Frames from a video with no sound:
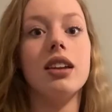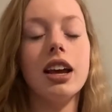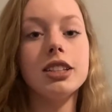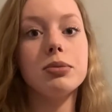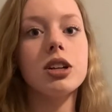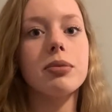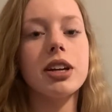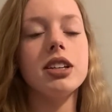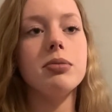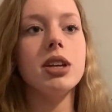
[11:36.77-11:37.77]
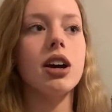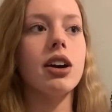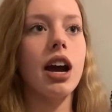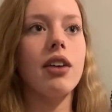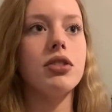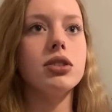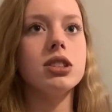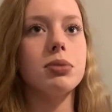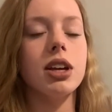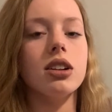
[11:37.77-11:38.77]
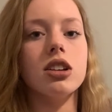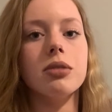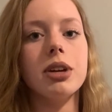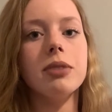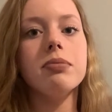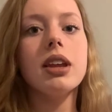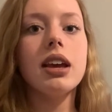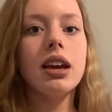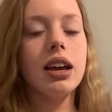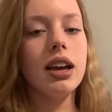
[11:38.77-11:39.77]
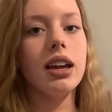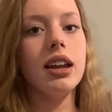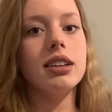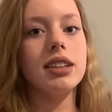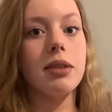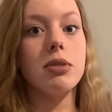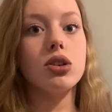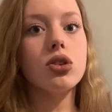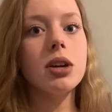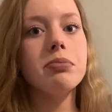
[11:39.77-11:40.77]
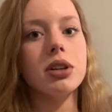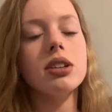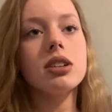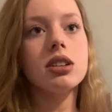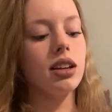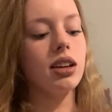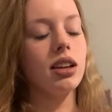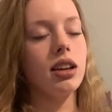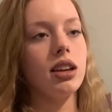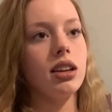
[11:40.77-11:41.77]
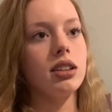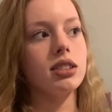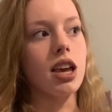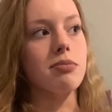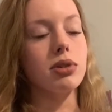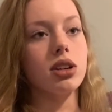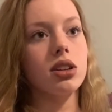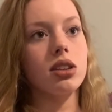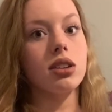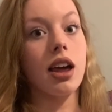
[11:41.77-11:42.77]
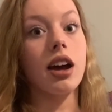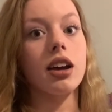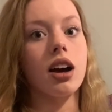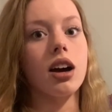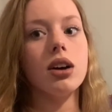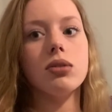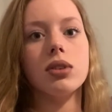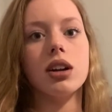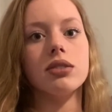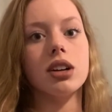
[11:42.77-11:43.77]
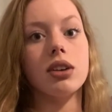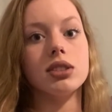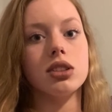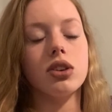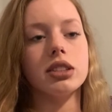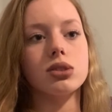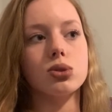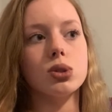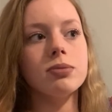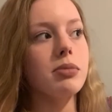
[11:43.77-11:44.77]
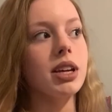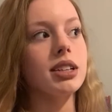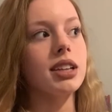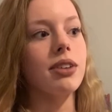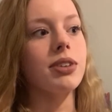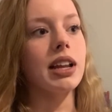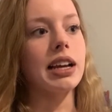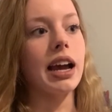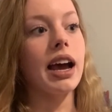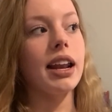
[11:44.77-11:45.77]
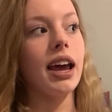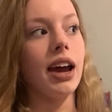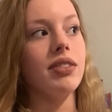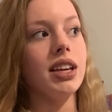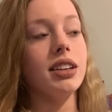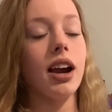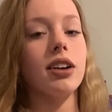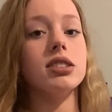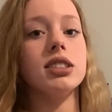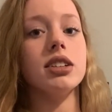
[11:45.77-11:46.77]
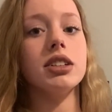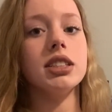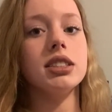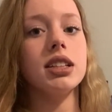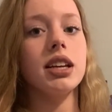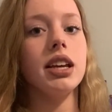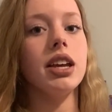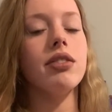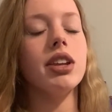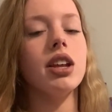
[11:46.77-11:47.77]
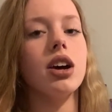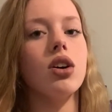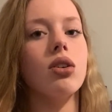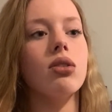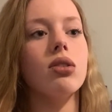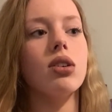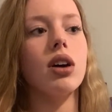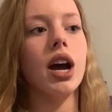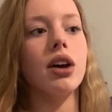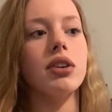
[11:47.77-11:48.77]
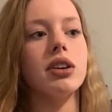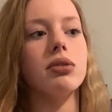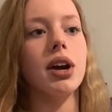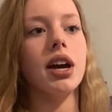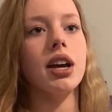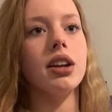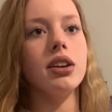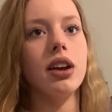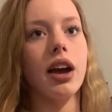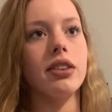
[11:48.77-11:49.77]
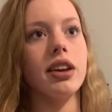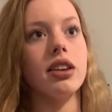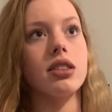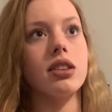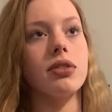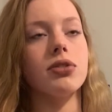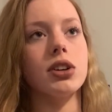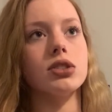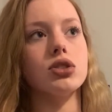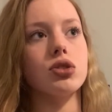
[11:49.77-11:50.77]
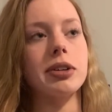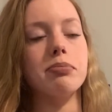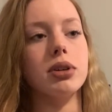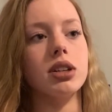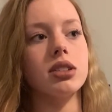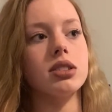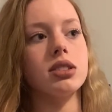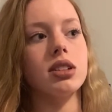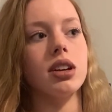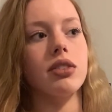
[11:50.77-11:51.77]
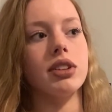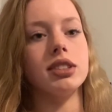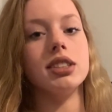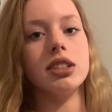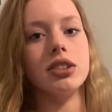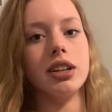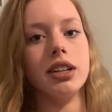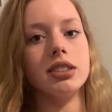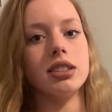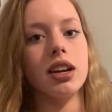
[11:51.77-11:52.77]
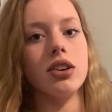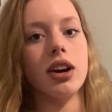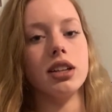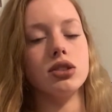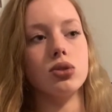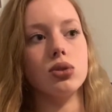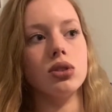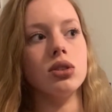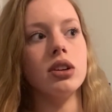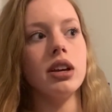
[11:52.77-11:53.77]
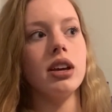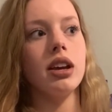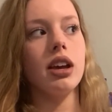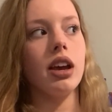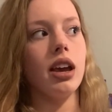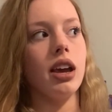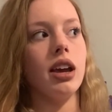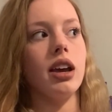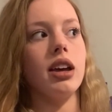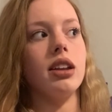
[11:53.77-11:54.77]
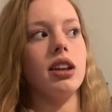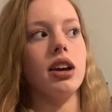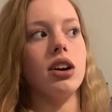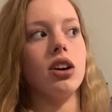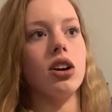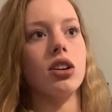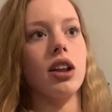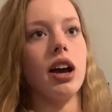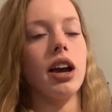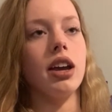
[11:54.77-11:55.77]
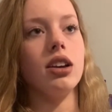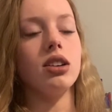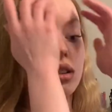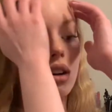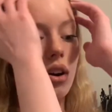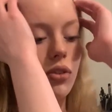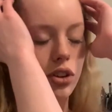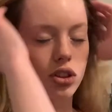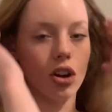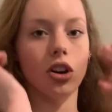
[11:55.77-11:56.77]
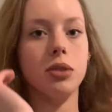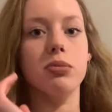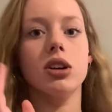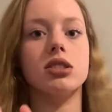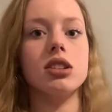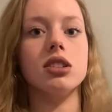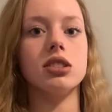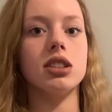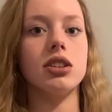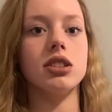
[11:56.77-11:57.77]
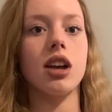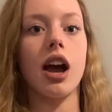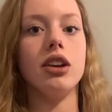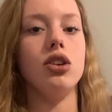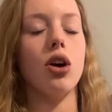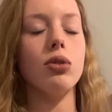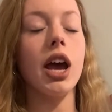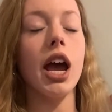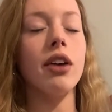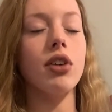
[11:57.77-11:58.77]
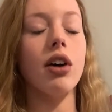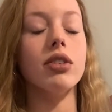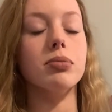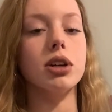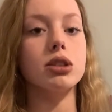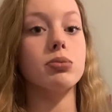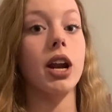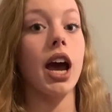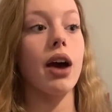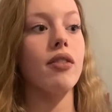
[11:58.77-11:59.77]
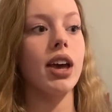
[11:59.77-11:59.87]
next book on my TBR, I have to explain a little bit. It is a middle grade book. It is a book that I got whenever I was in grade school because I felt like I had to have the entire series. Even though I only read, I think, the first 3 books of the series in grade school, and there are like over 30 books in this series. I don't have all of the books, but I have